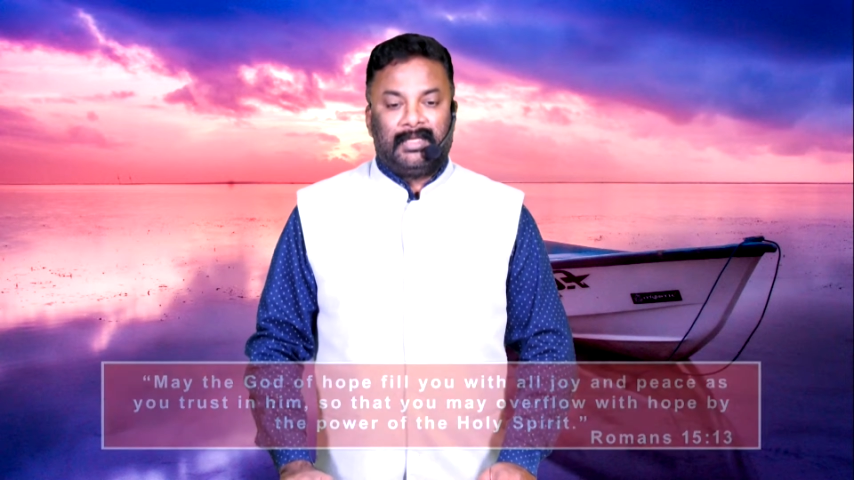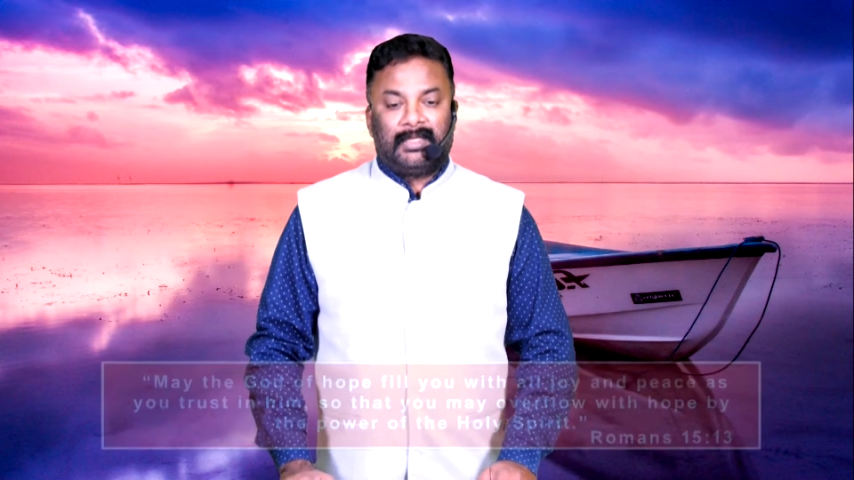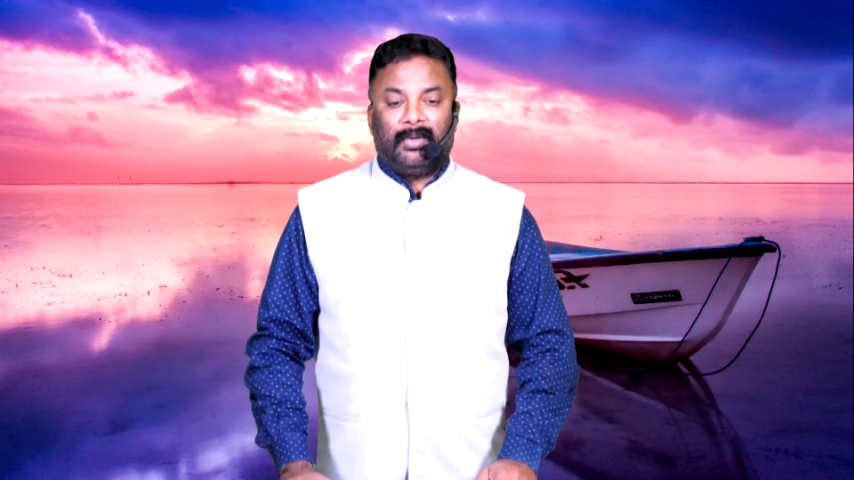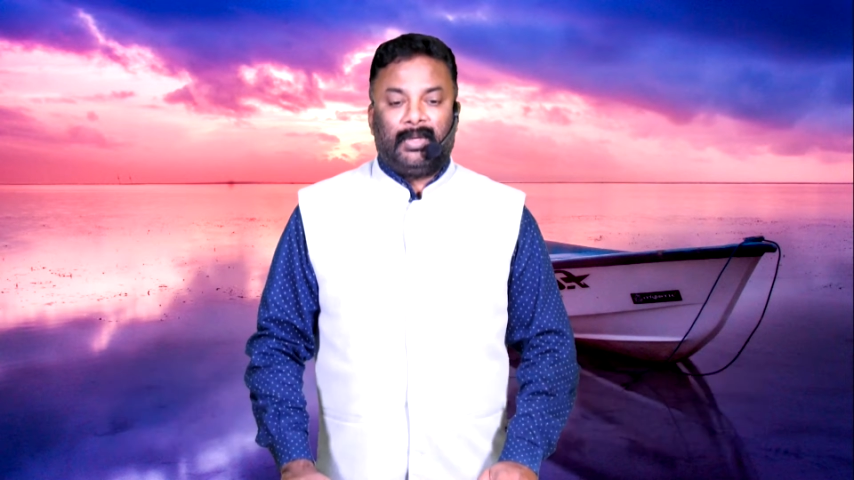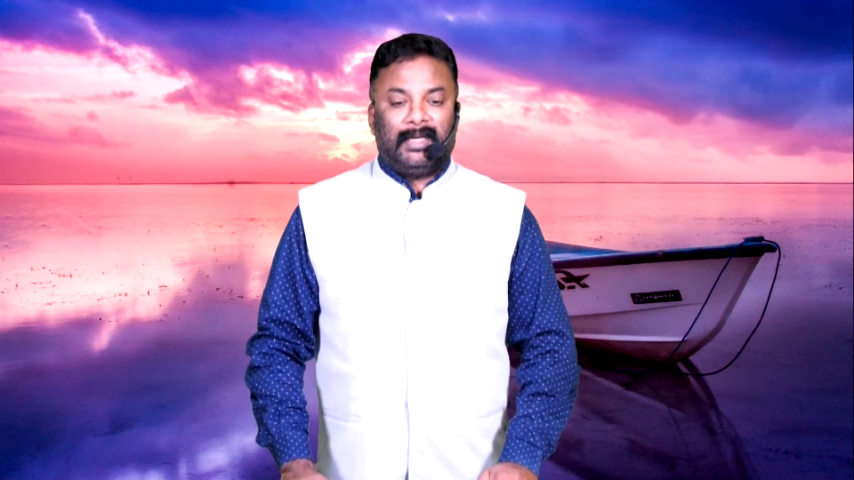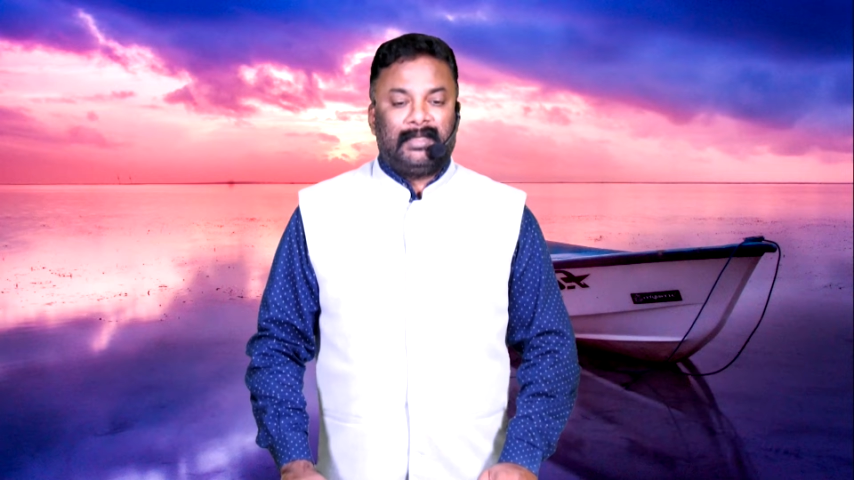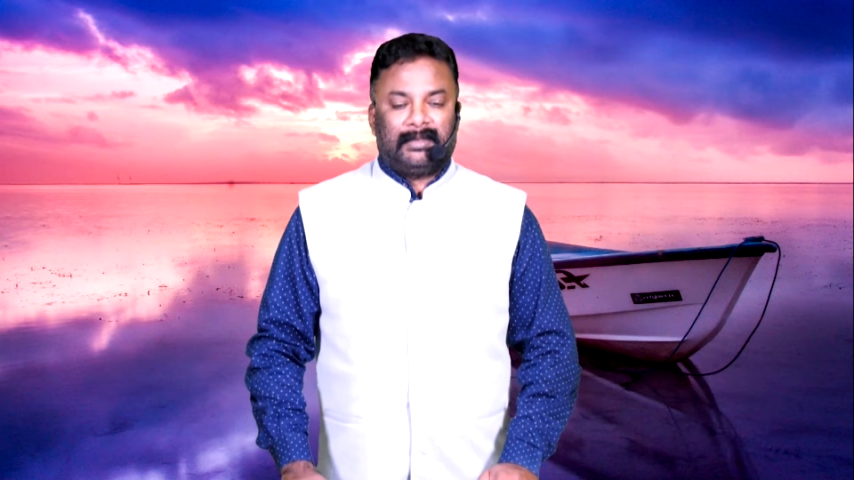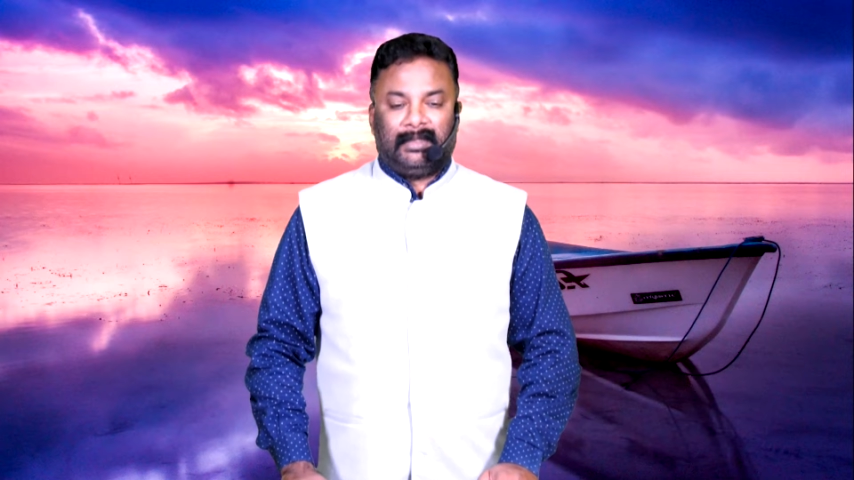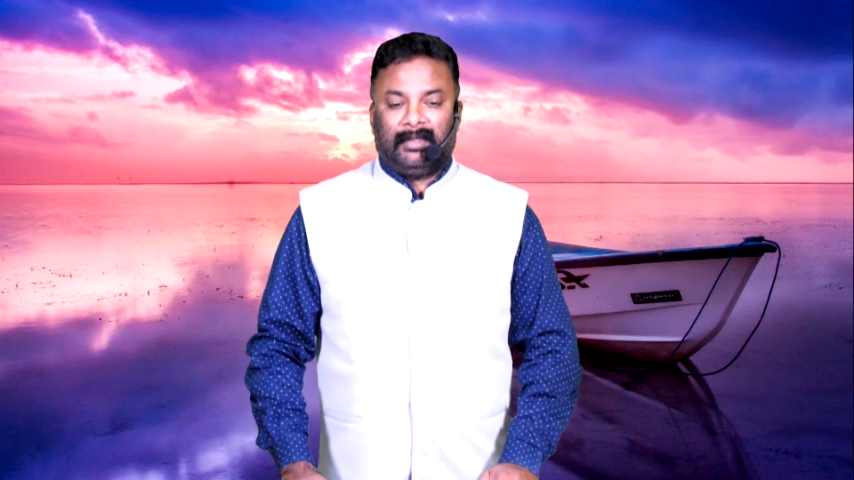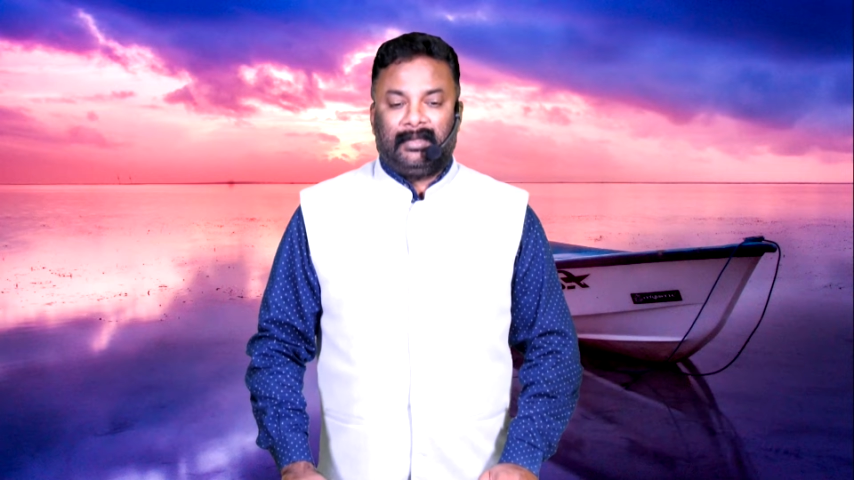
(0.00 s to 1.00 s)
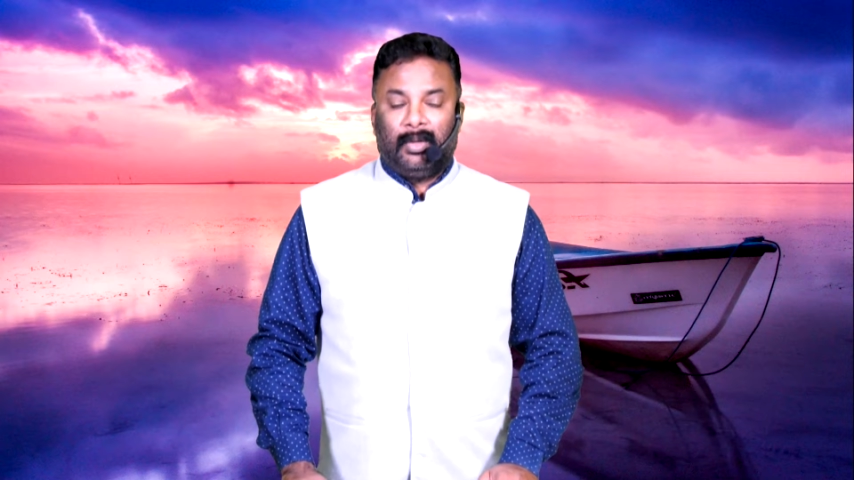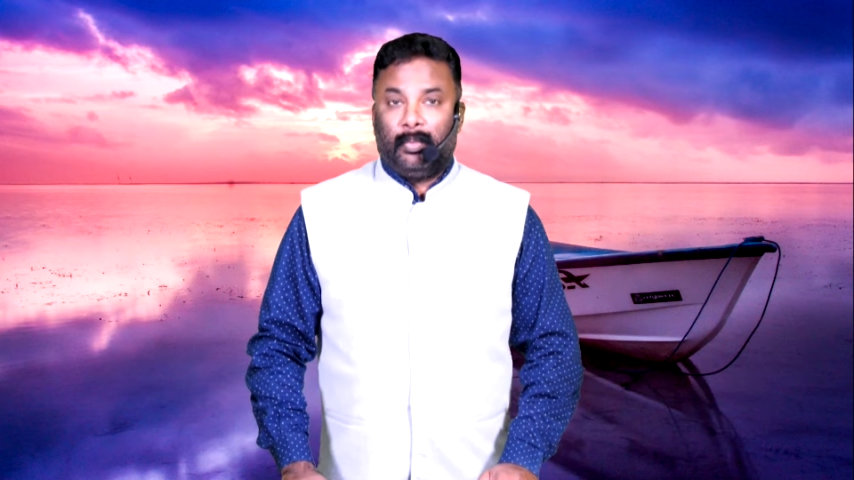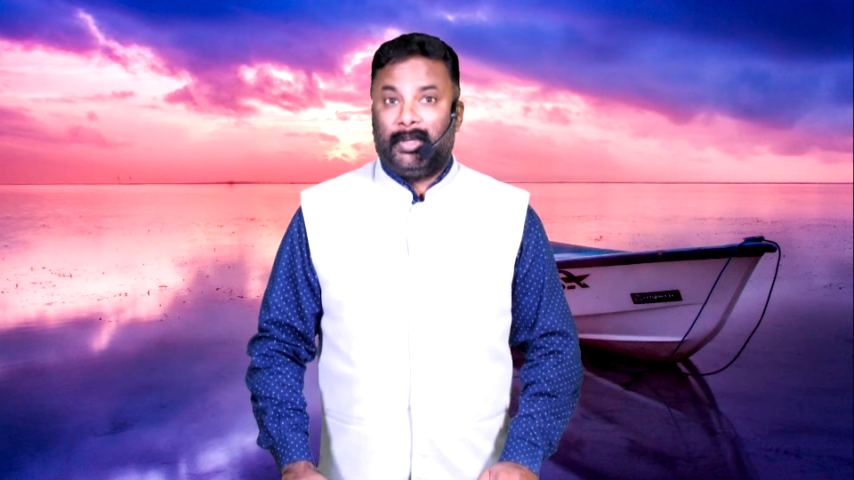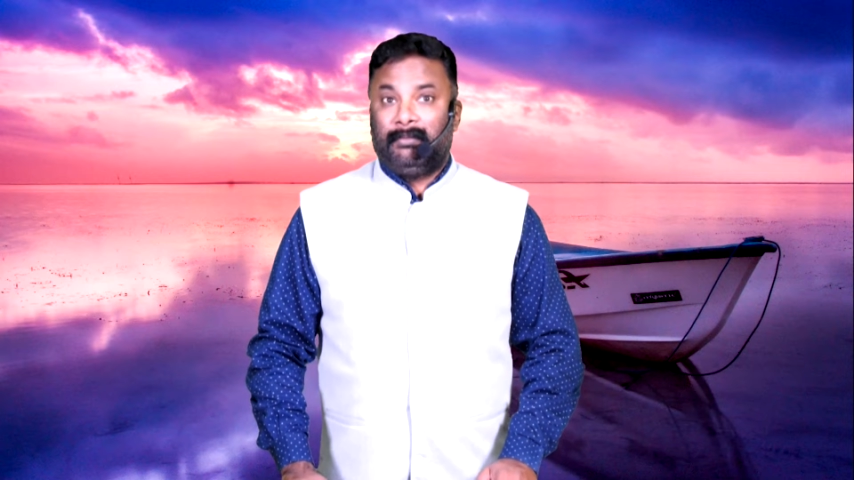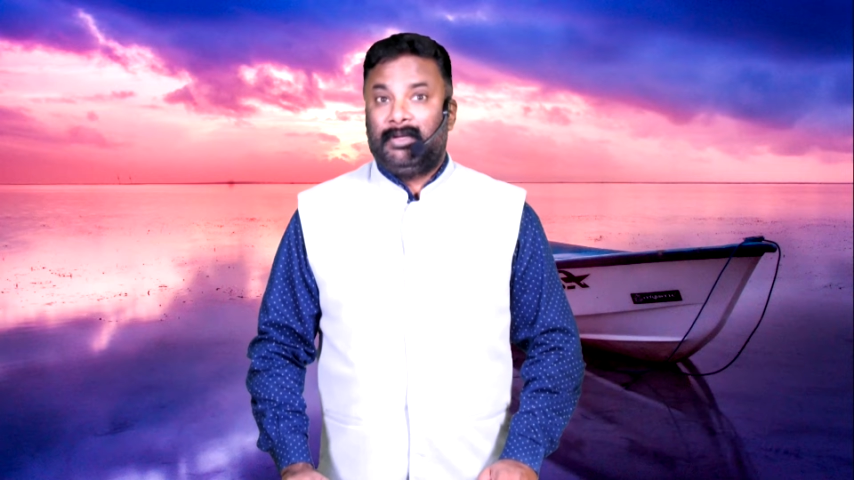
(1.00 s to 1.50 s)
So, understand,
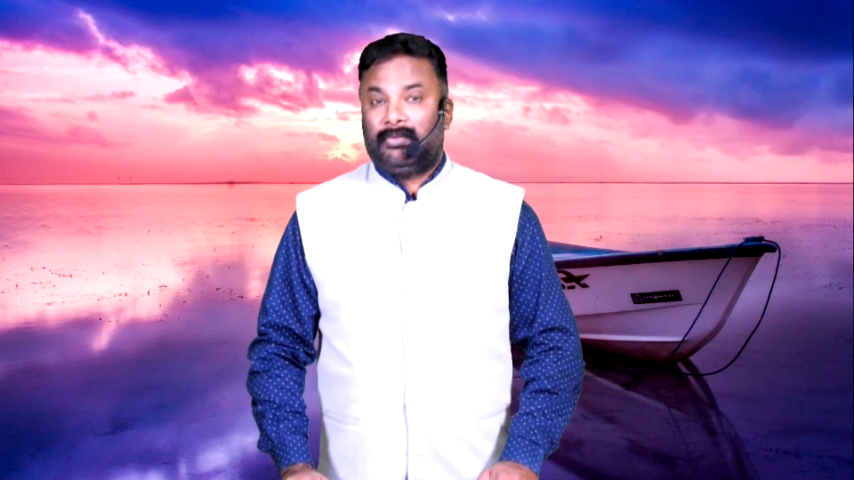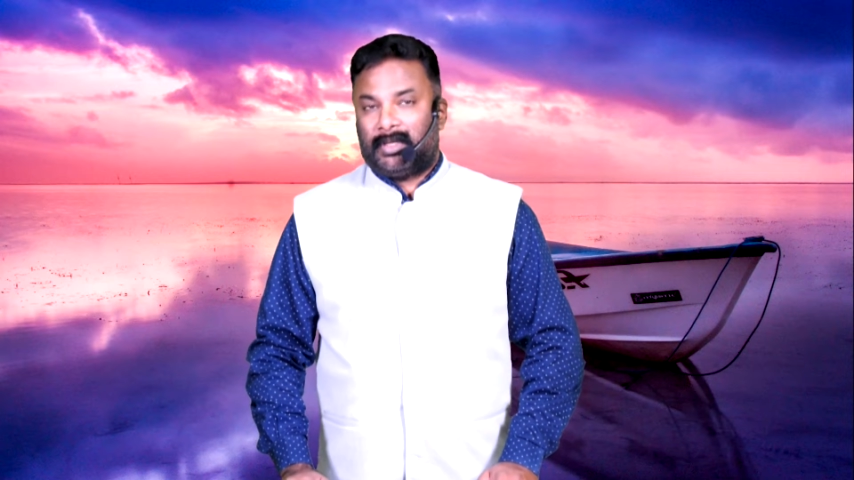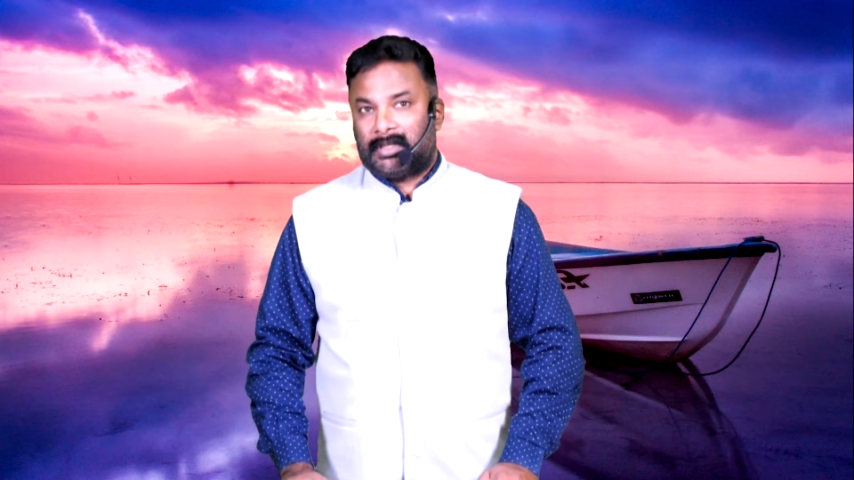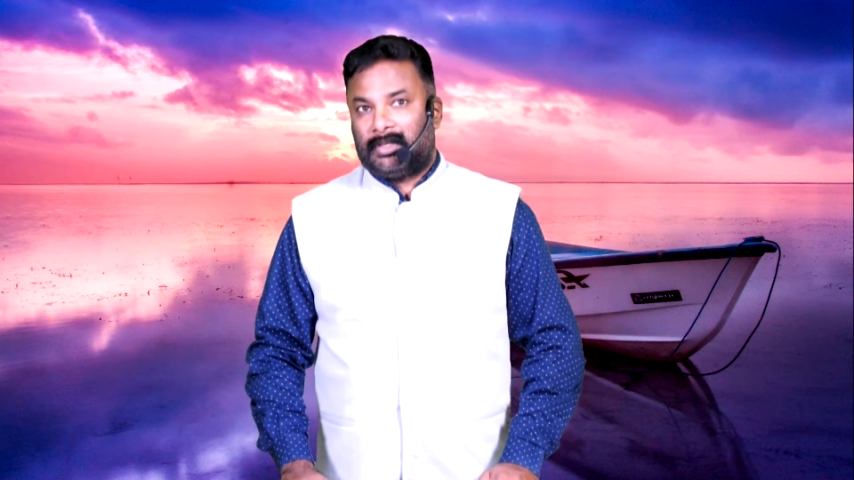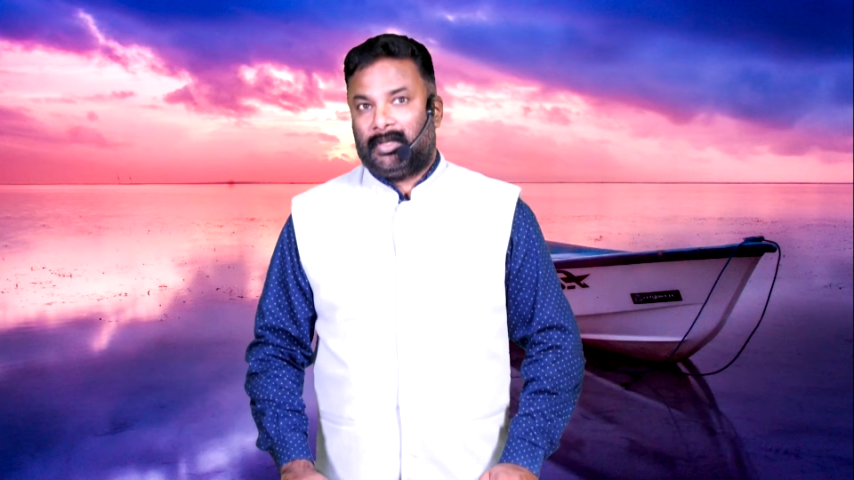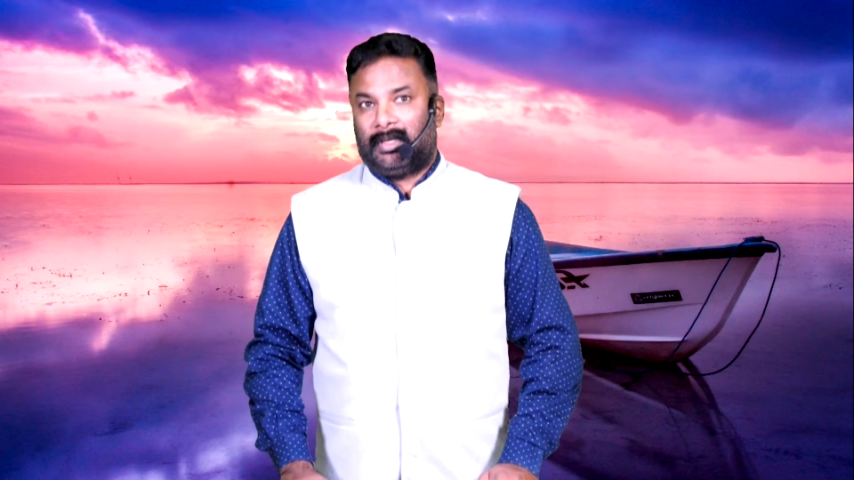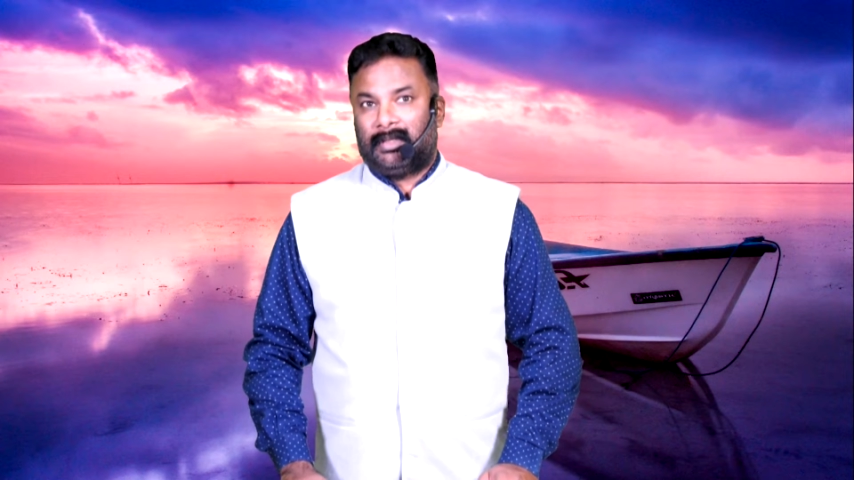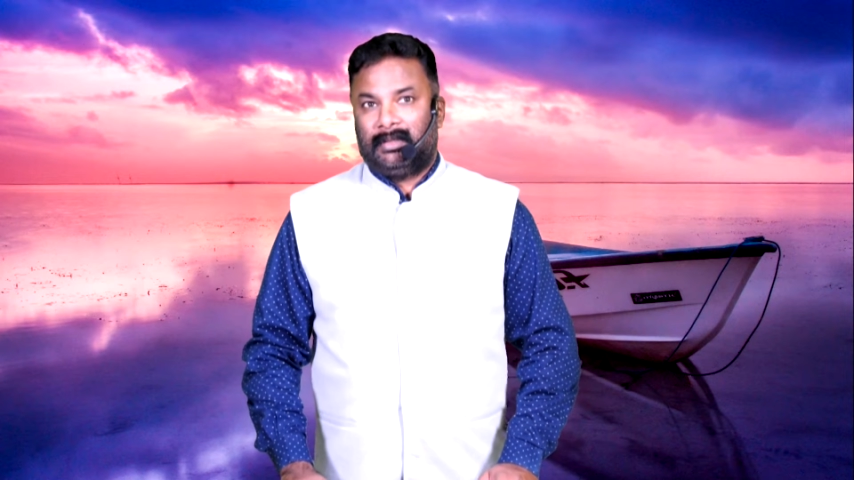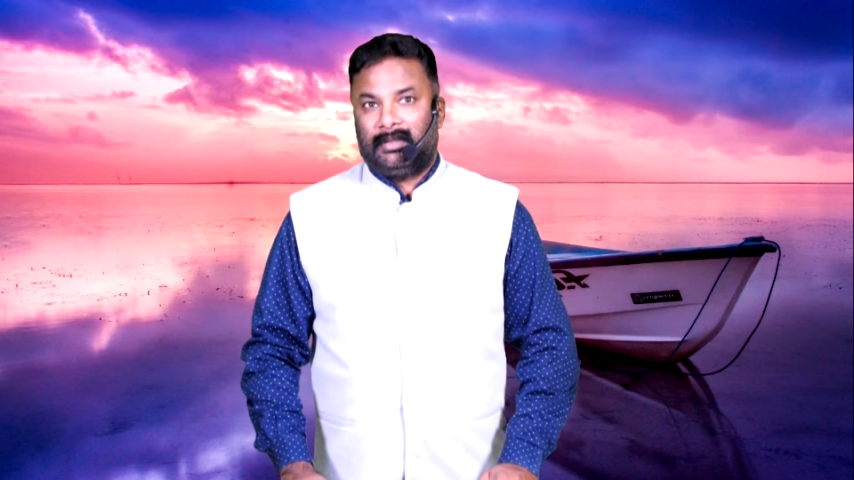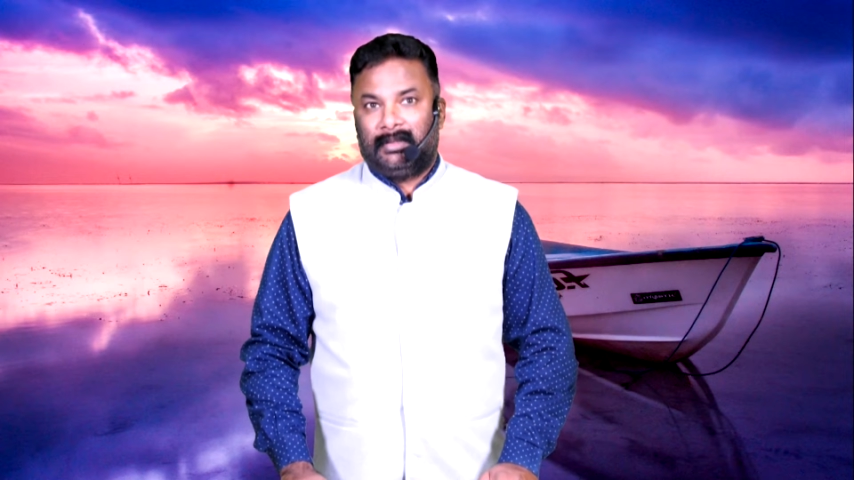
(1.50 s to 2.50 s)
when we trust God,